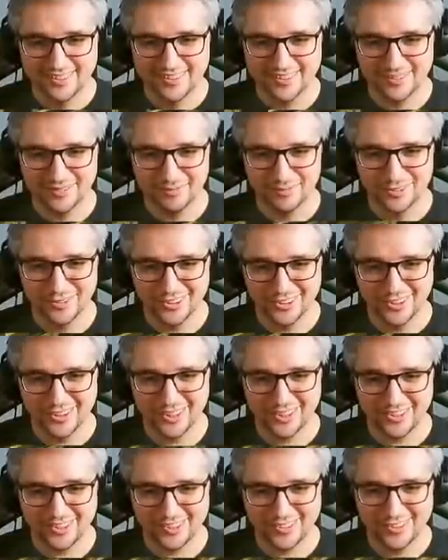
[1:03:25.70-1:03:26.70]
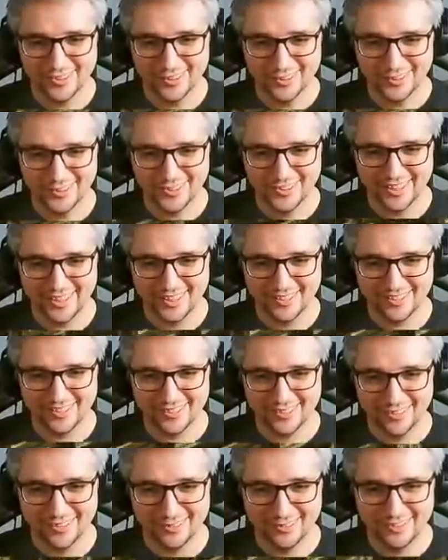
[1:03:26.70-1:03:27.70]
Smooth is slow and
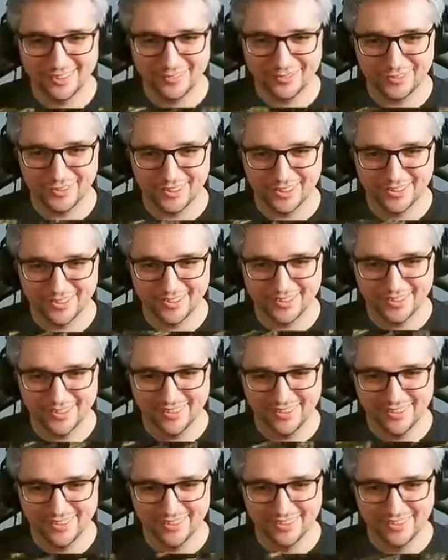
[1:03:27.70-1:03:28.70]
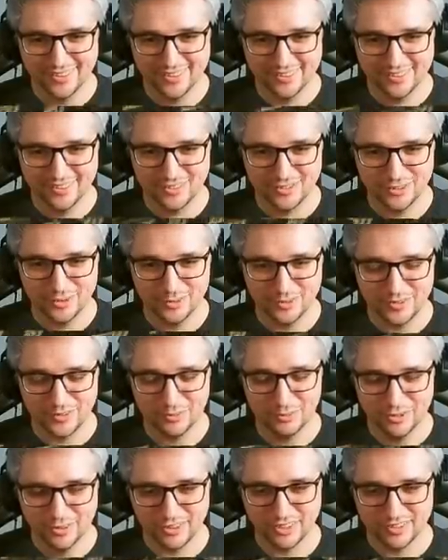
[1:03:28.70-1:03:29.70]
slow is fast. Slow is
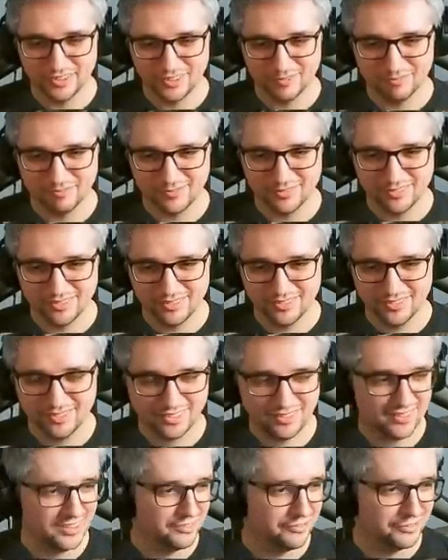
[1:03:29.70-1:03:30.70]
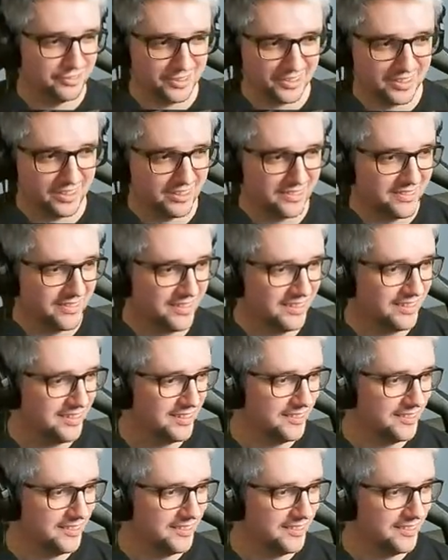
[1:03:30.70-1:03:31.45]
smooth and... Oh, fuck this.